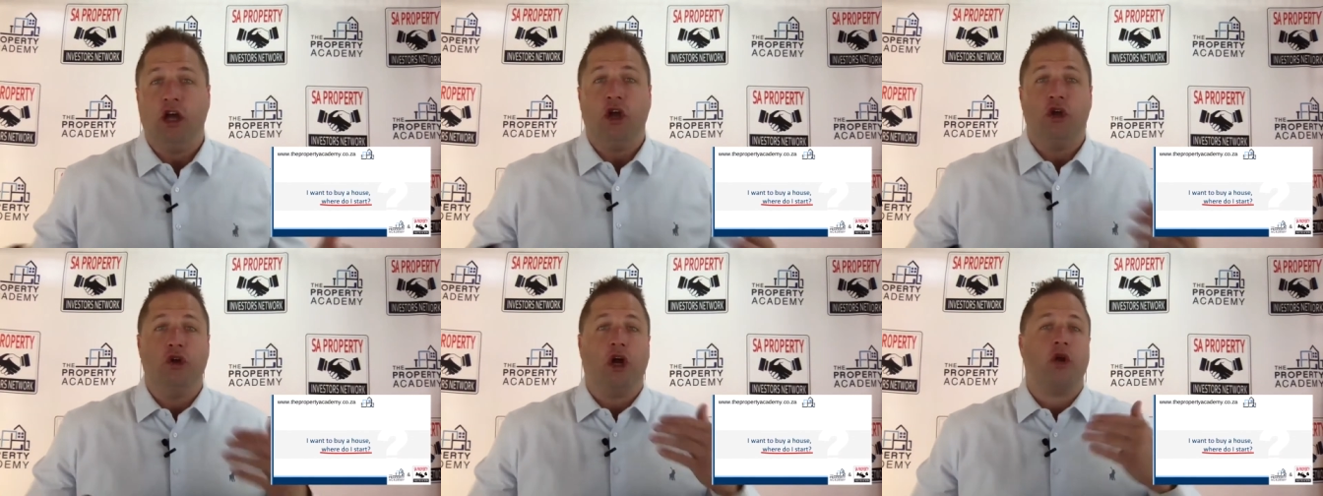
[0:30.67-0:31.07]

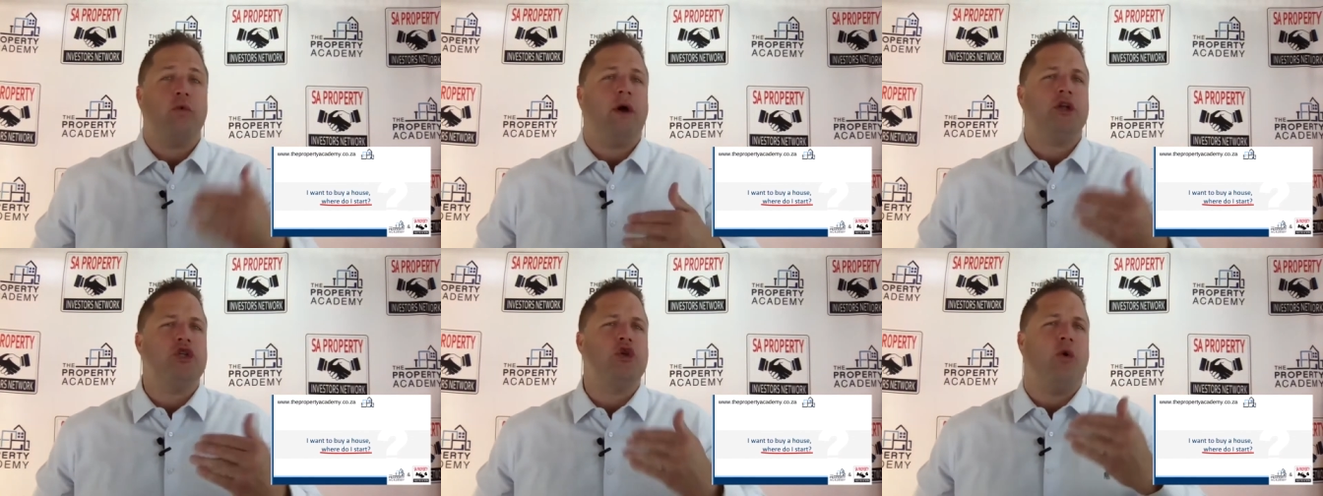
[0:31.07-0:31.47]
You're not
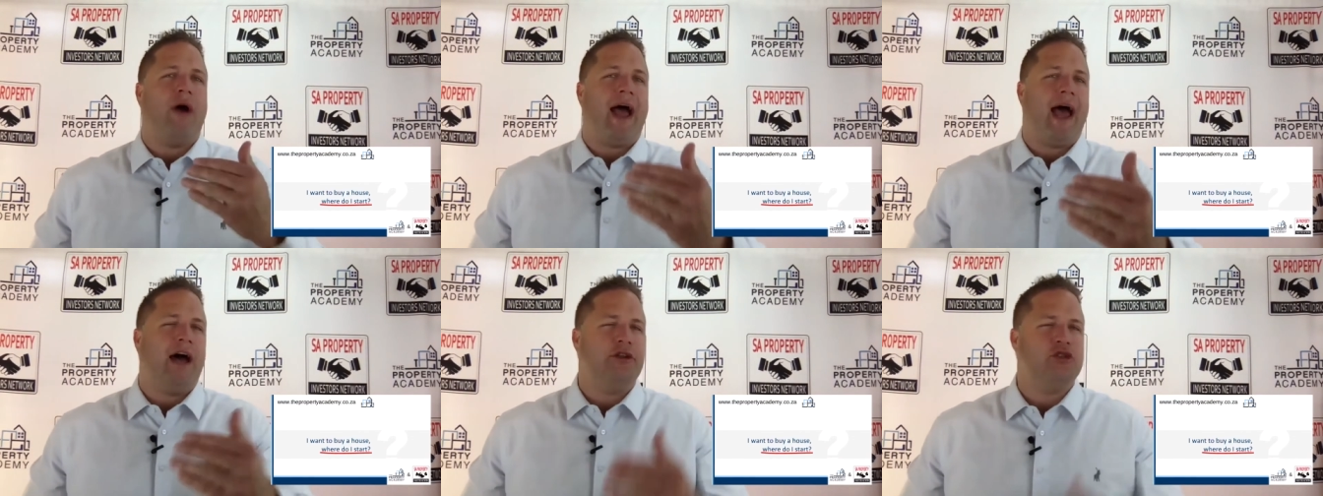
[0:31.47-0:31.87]
quite sure
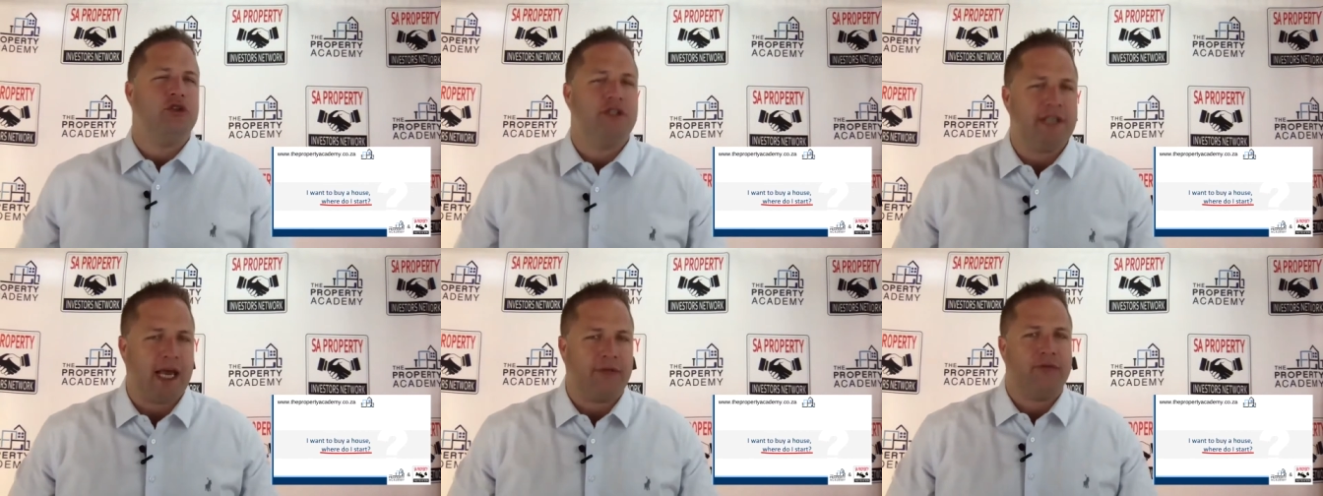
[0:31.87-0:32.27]
how to
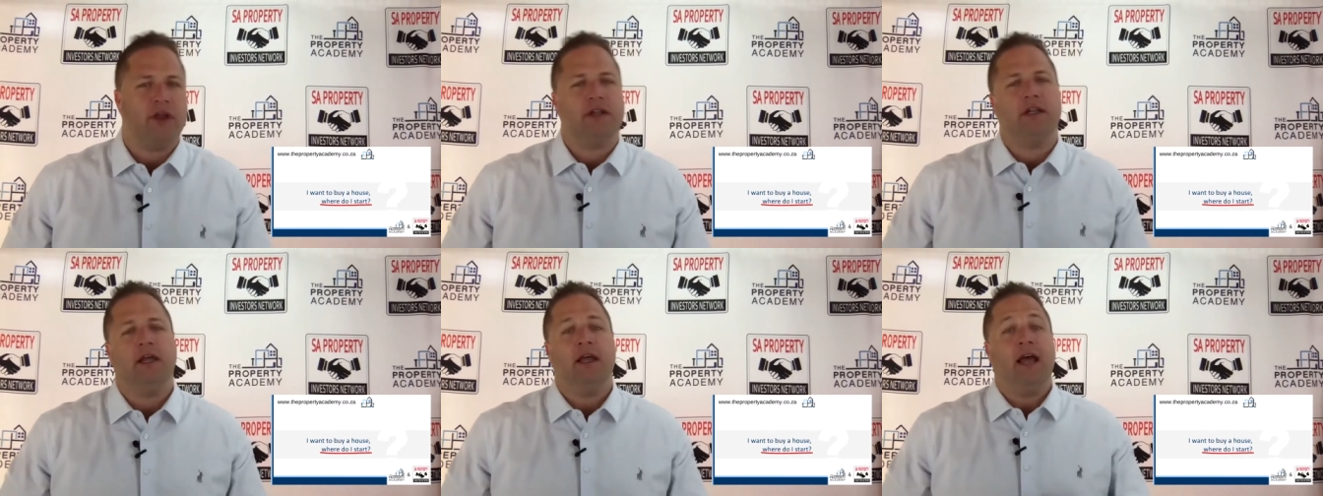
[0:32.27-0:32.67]
take
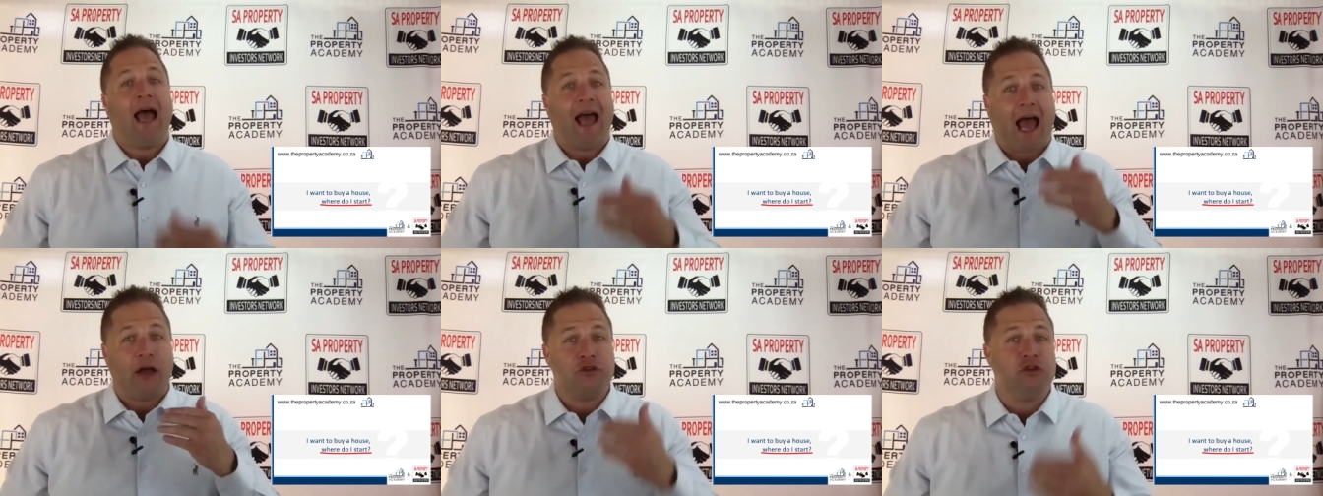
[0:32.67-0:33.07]
that,
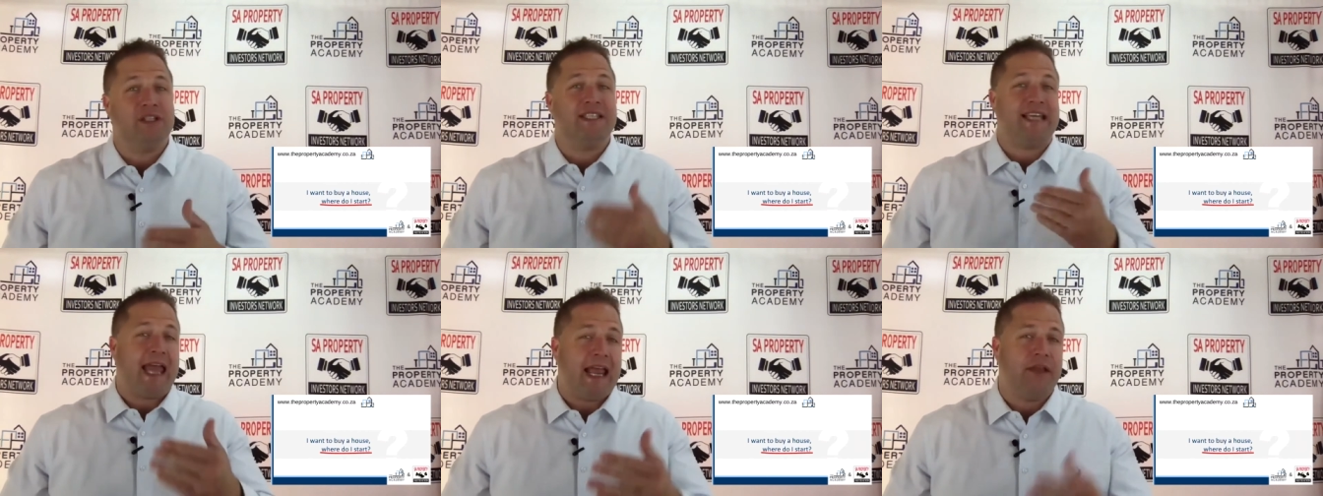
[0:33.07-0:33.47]
how to
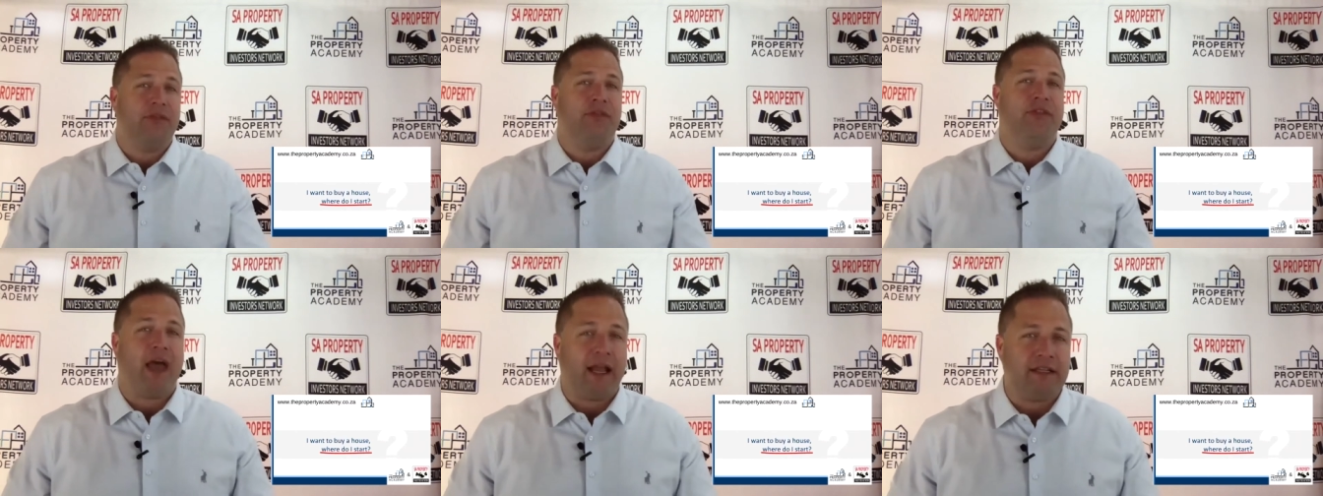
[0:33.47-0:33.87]
take
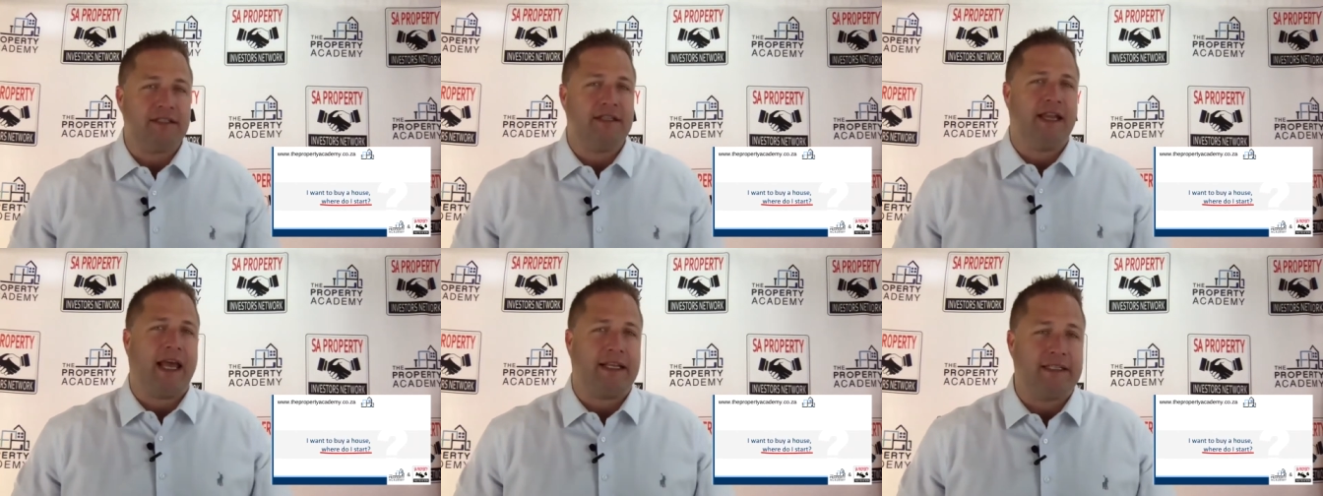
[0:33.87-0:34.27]
that
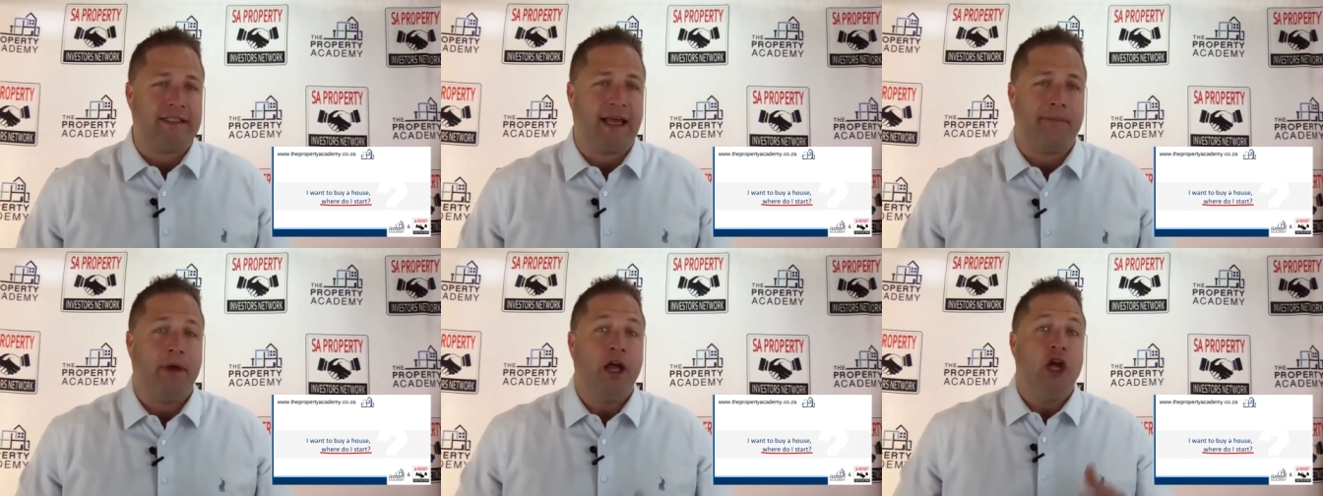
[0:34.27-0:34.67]
next
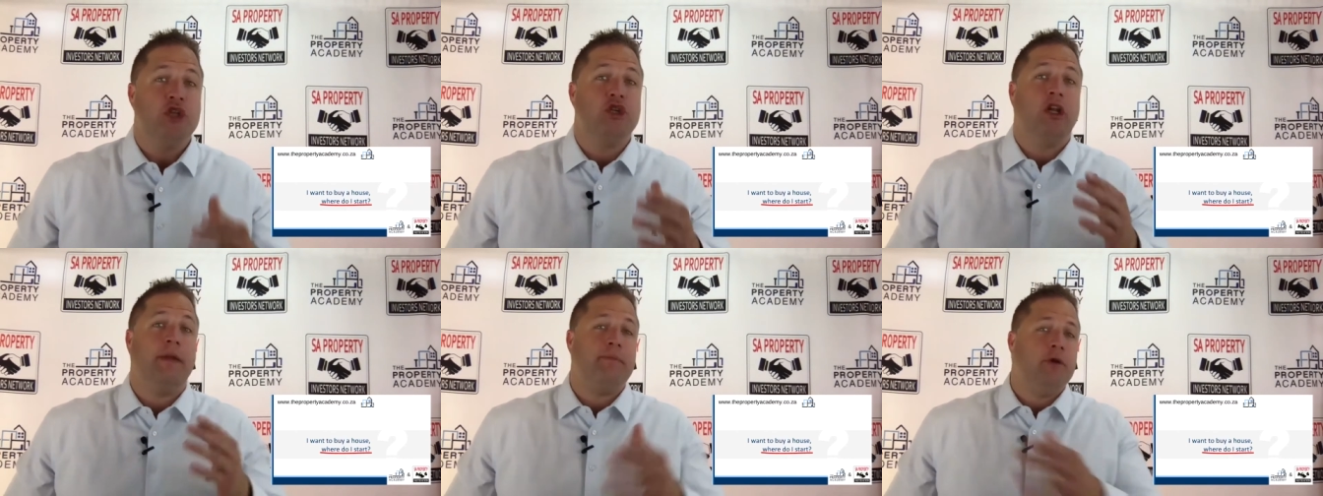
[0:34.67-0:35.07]
step.
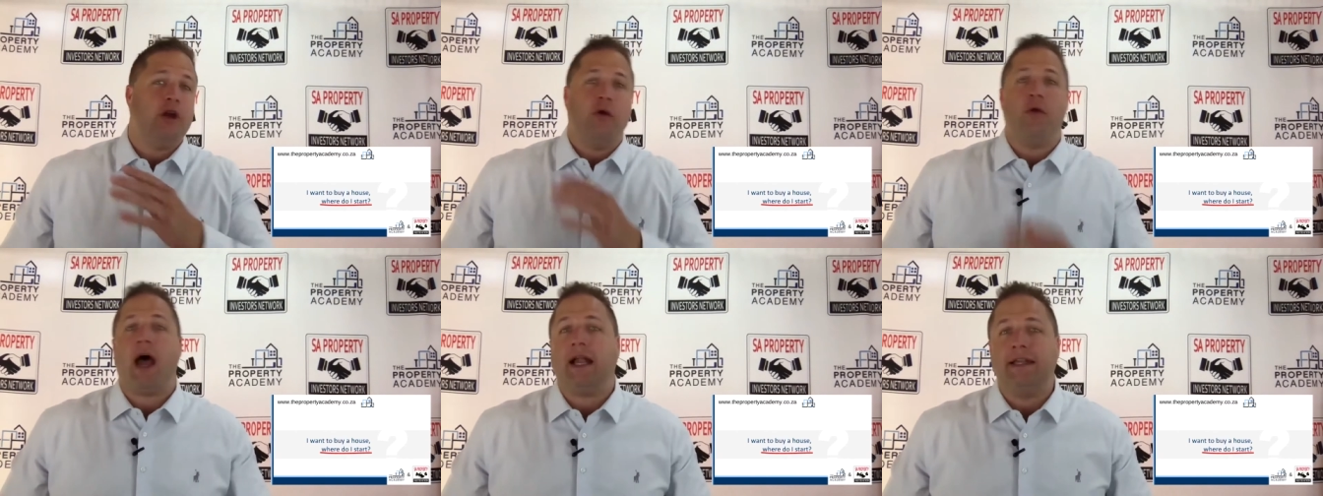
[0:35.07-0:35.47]
So let me know
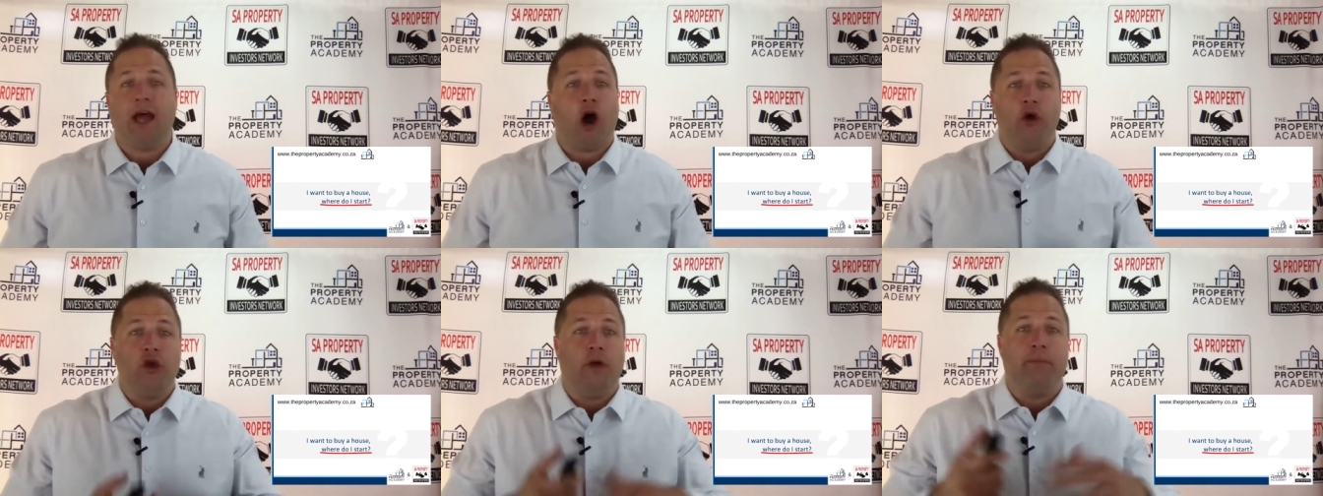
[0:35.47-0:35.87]
right now,
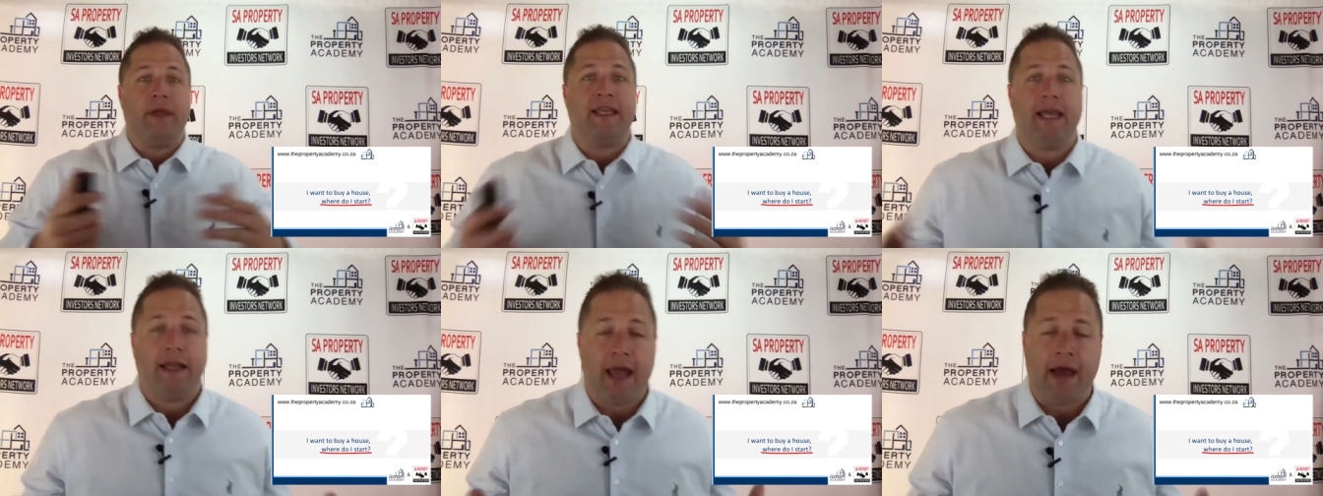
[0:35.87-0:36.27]
are you a
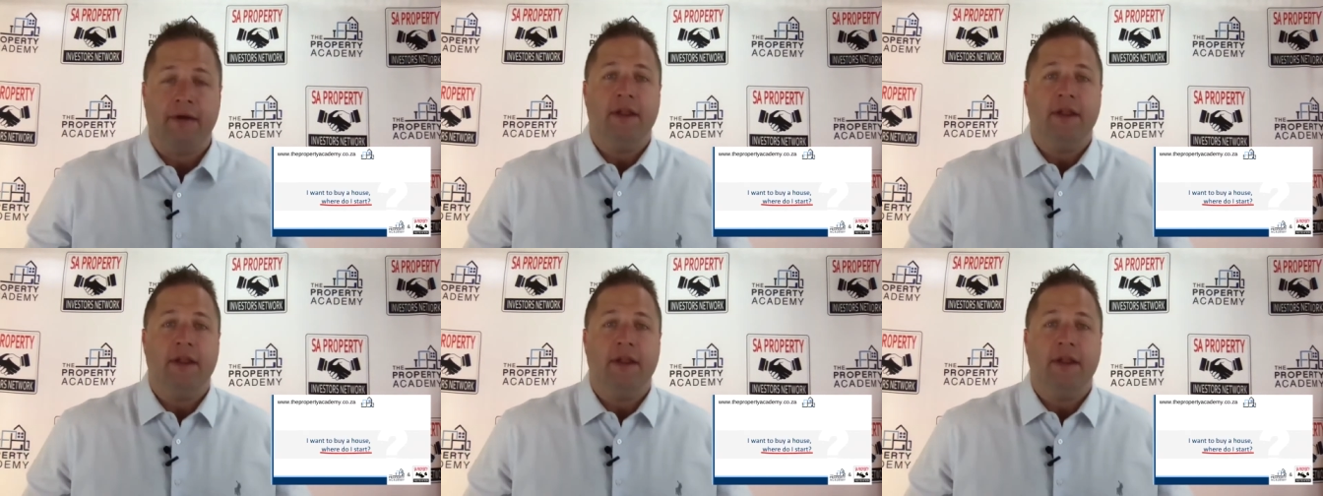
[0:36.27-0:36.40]
beginner?